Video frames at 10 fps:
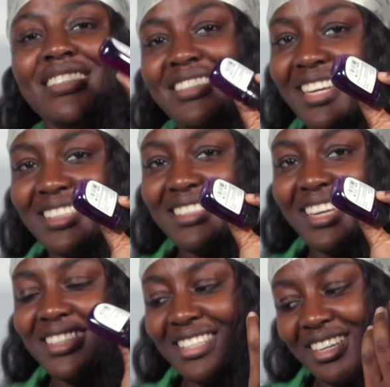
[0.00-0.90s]

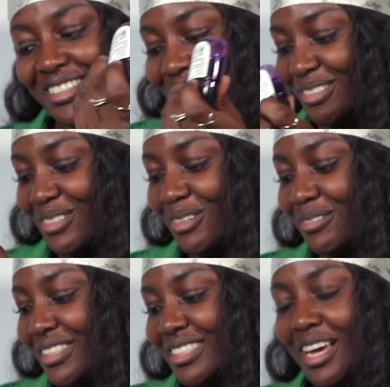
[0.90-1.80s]
sanitizer, you know,
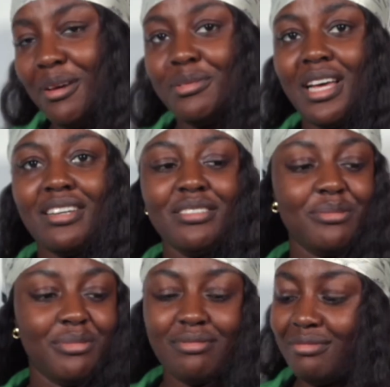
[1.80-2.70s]
COVID times.
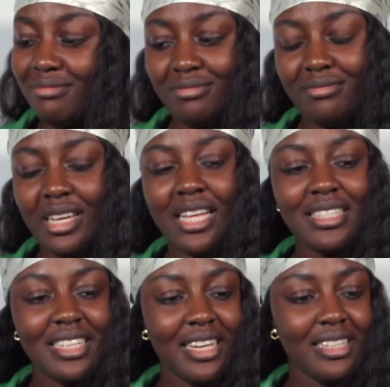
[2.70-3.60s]

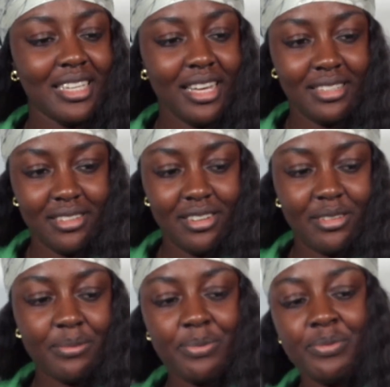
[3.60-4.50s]
Hand
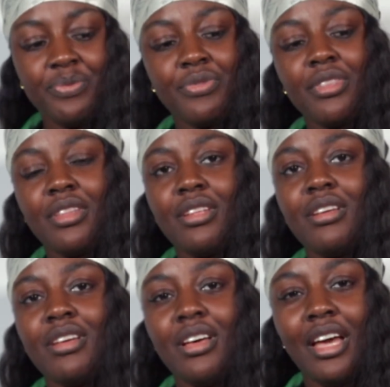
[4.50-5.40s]
sanitizer,
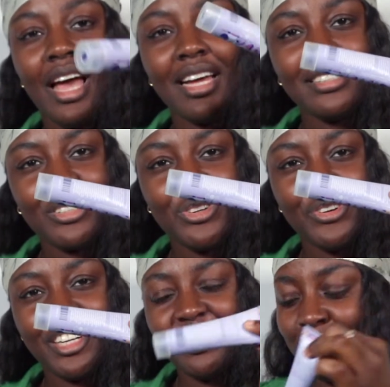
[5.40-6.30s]
a hand
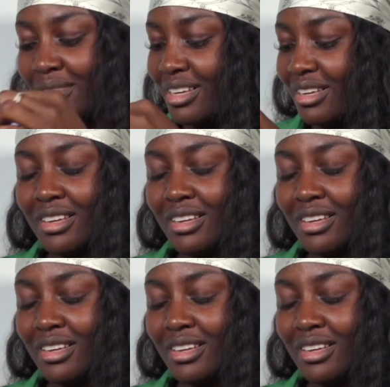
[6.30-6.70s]
cream,